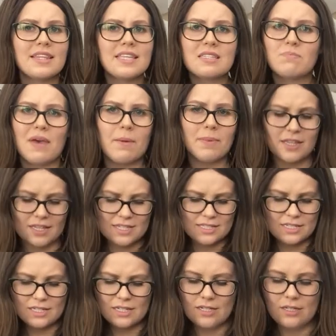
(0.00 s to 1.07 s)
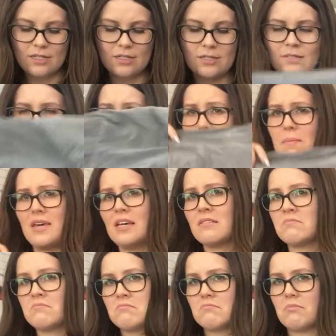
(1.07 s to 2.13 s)
this may be listed maybe,
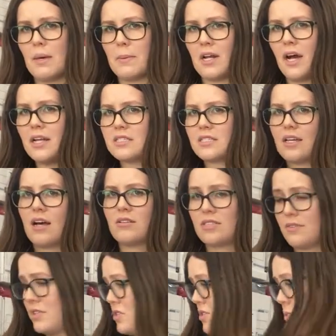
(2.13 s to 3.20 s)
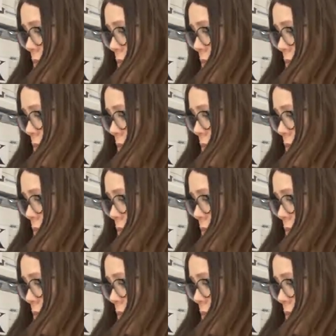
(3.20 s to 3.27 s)
maybe not. I'll definitely do some